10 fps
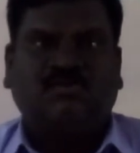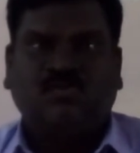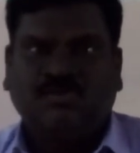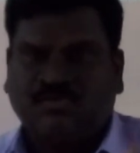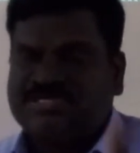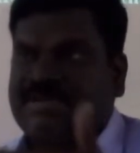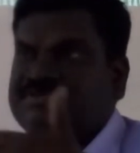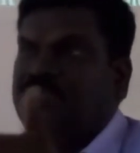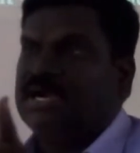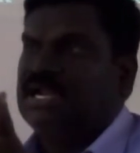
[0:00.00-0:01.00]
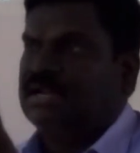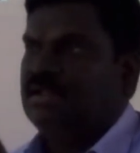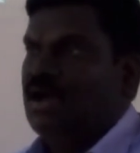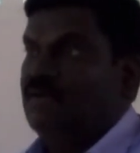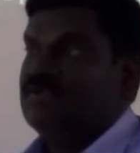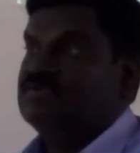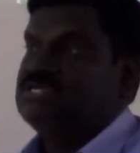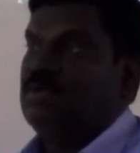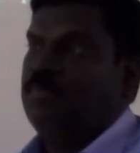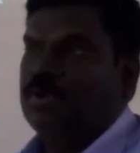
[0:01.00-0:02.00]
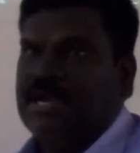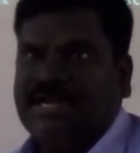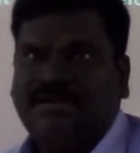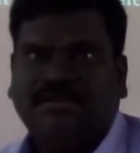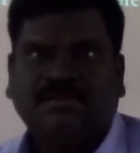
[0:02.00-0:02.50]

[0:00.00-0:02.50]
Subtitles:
whose name is Butler of University of Portland.